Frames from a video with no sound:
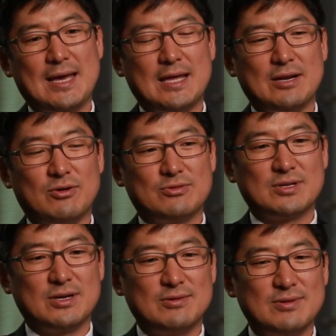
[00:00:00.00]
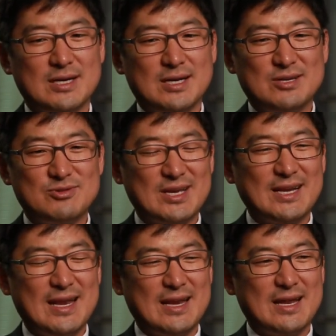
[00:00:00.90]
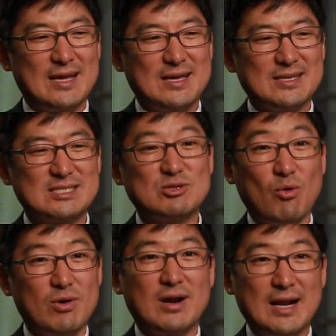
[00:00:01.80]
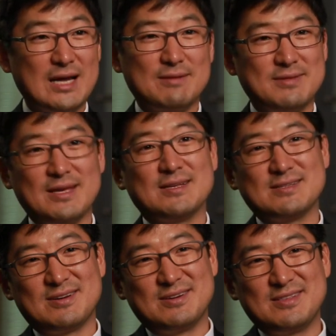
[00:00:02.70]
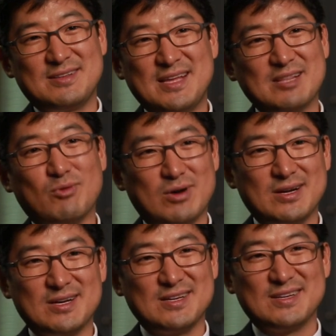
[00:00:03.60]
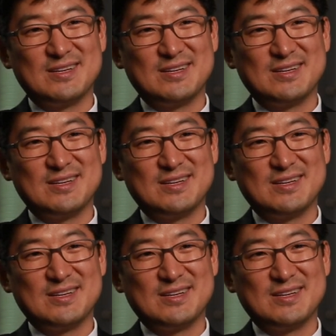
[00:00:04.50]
And also, you can store a lot of things on the network.